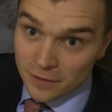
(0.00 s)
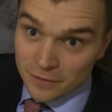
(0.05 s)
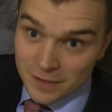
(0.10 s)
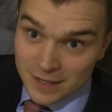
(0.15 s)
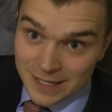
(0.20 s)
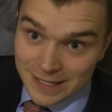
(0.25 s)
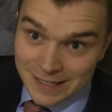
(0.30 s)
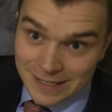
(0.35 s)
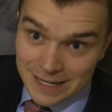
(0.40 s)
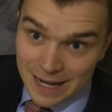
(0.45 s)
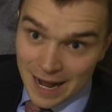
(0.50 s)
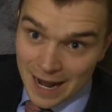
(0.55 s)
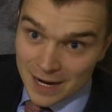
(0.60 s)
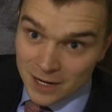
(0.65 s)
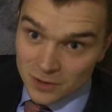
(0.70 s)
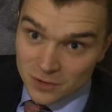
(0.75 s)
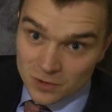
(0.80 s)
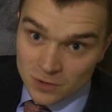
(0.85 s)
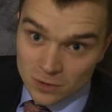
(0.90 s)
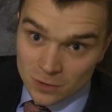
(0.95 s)
of the
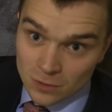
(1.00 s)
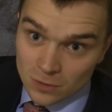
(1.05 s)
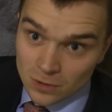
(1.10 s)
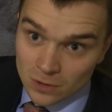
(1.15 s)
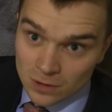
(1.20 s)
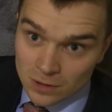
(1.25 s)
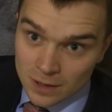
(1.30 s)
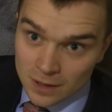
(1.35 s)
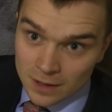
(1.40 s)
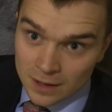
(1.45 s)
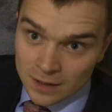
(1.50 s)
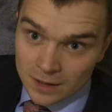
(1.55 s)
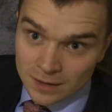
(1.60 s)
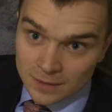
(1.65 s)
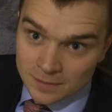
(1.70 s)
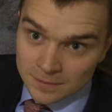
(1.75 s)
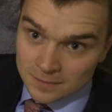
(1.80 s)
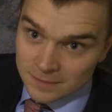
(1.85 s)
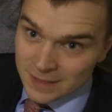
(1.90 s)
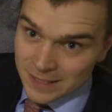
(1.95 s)
entire school,
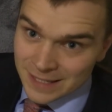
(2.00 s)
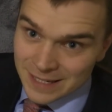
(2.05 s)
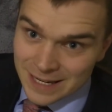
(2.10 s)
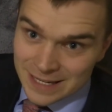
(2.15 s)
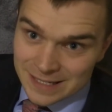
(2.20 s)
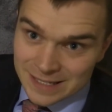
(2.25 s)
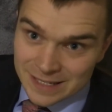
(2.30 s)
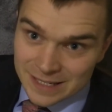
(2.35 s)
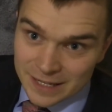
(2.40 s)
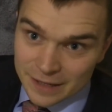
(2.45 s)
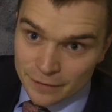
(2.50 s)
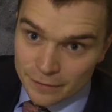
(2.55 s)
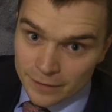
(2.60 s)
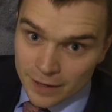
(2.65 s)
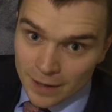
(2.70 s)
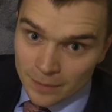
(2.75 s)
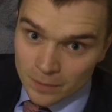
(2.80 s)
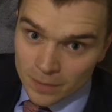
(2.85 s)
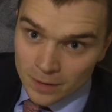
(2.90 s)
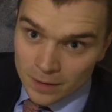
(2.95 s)
he doesn't give
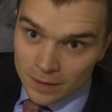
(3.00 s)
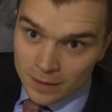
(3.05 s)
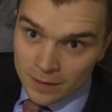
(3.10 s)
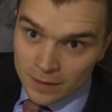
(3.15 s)
up.